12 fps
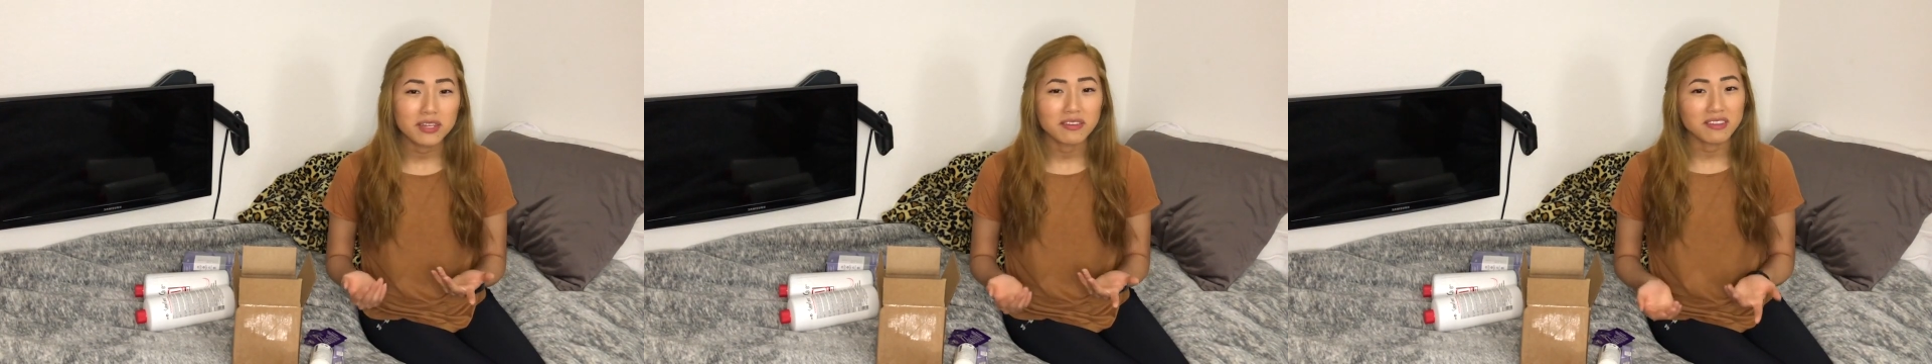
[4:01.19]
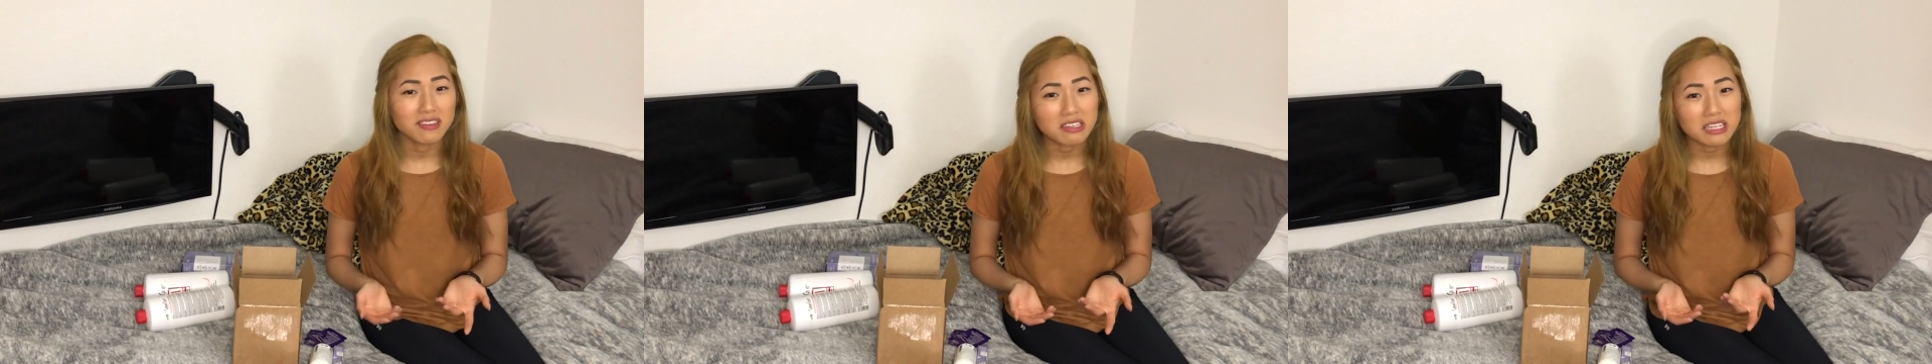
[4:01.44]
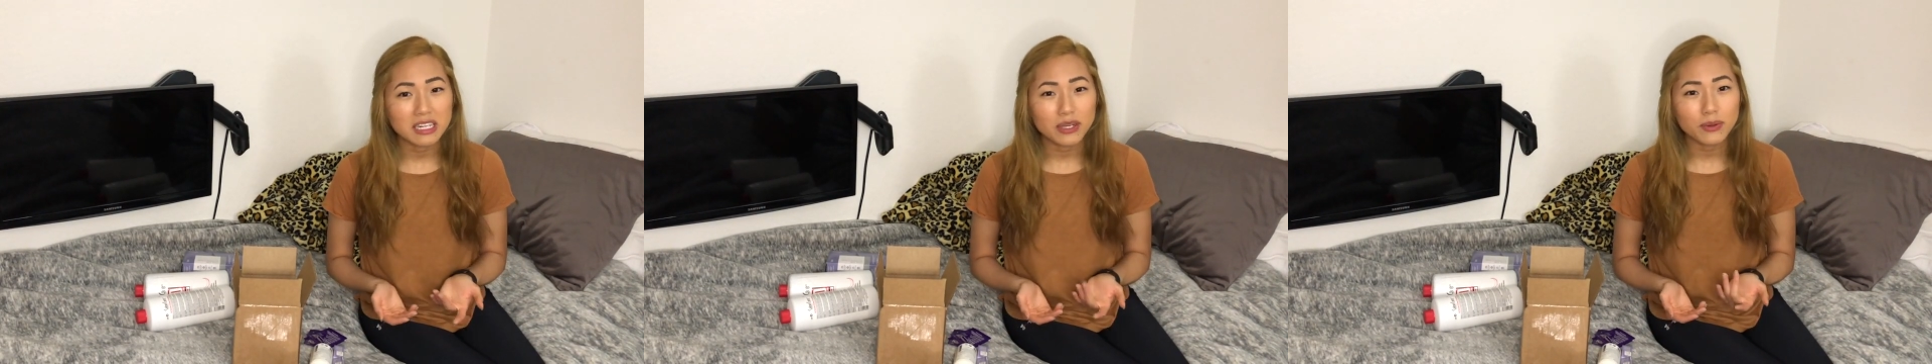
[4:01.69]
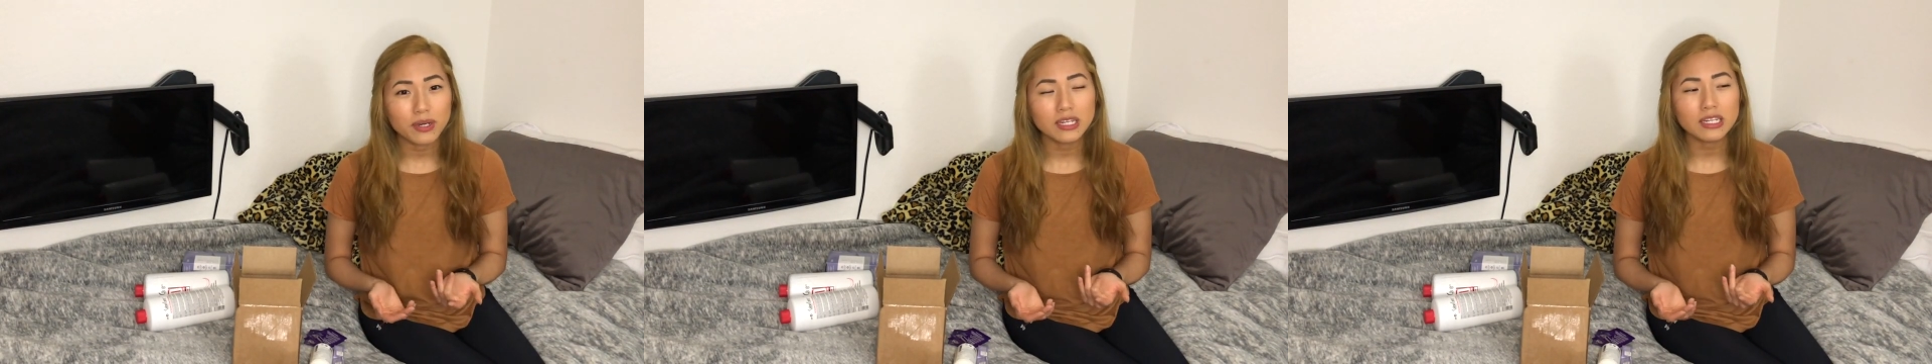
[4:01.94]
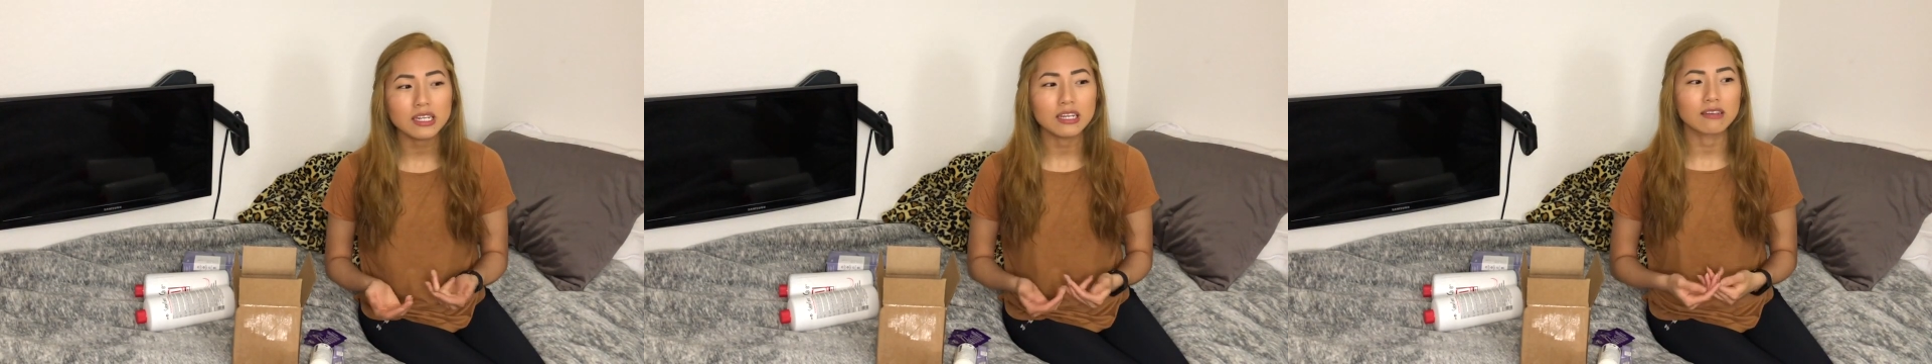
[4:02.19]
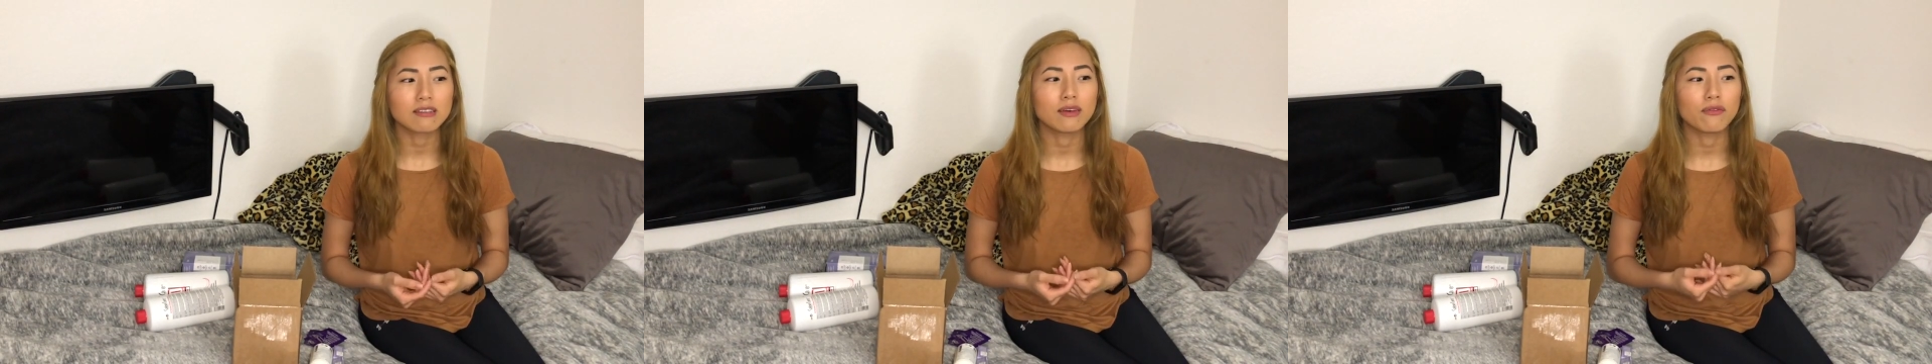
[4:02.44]
have to see anyone
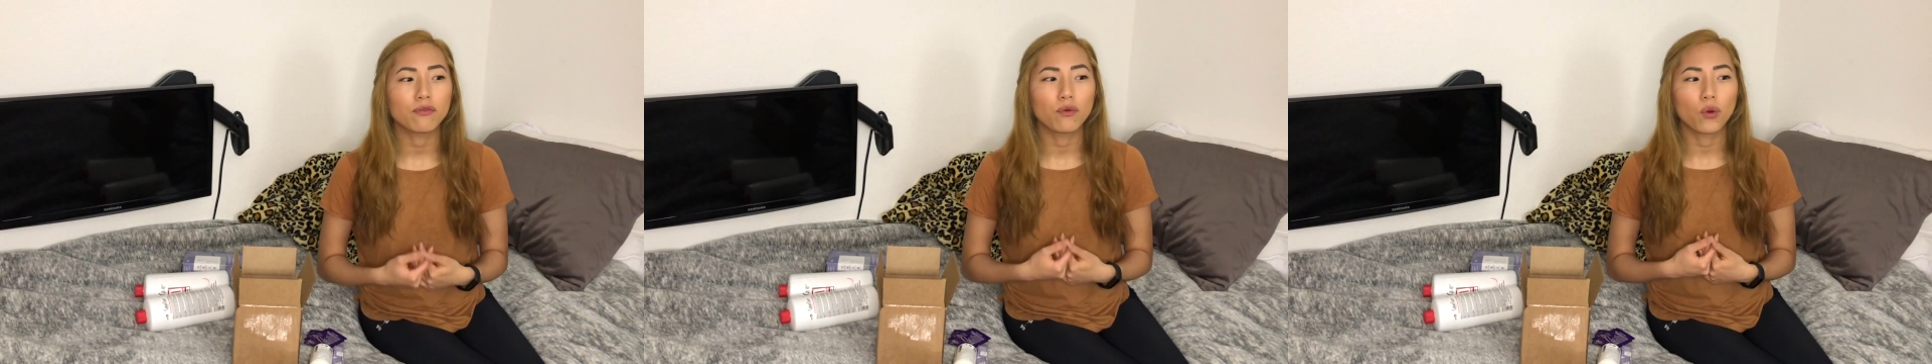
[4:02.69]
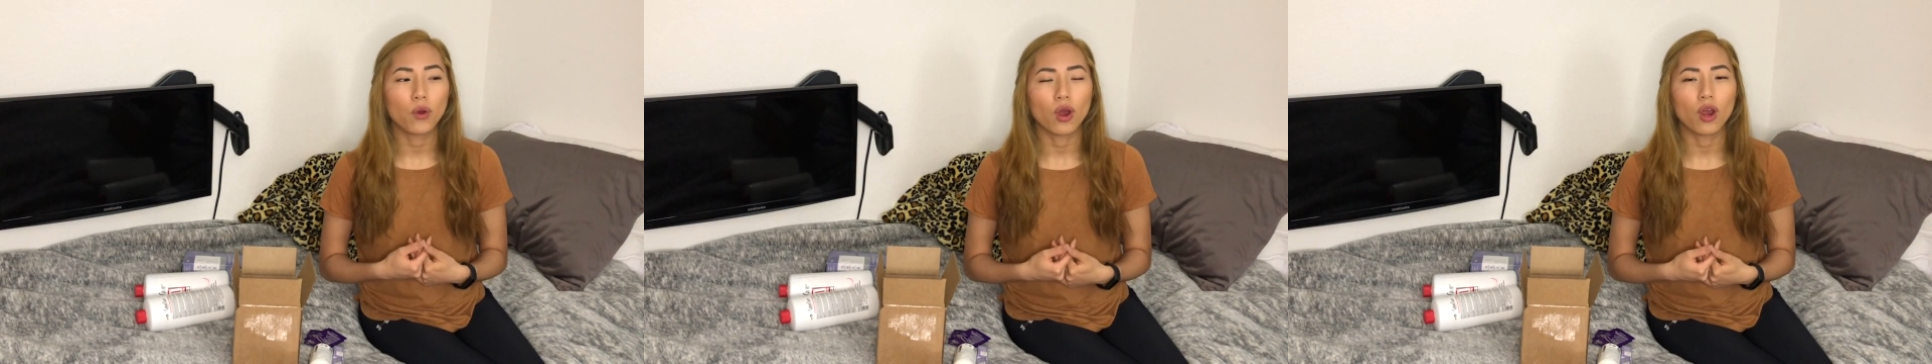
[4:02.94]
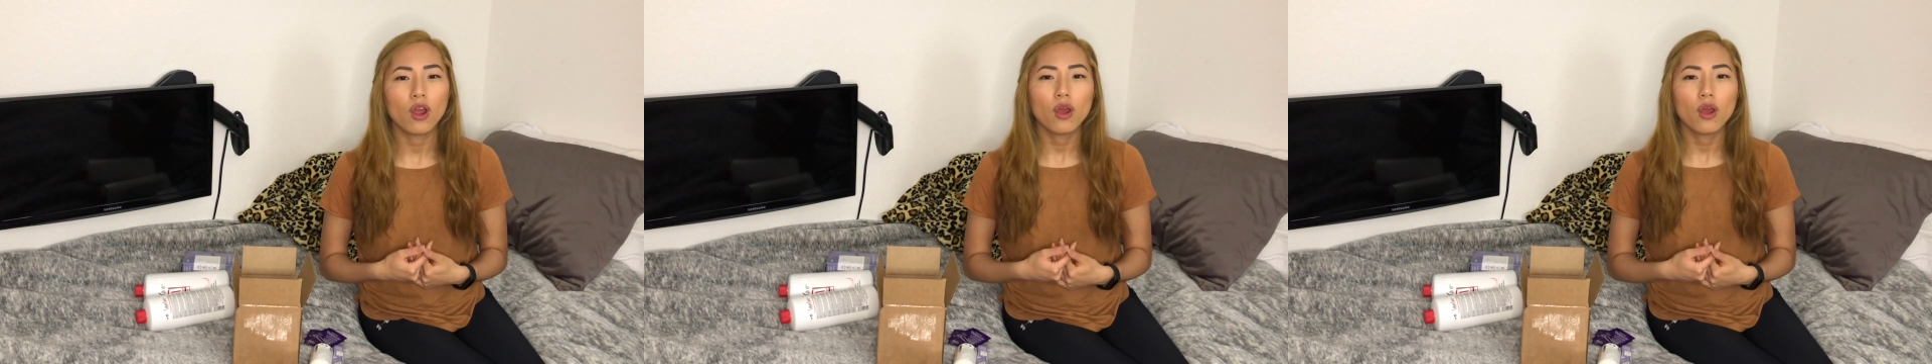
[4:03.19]
except for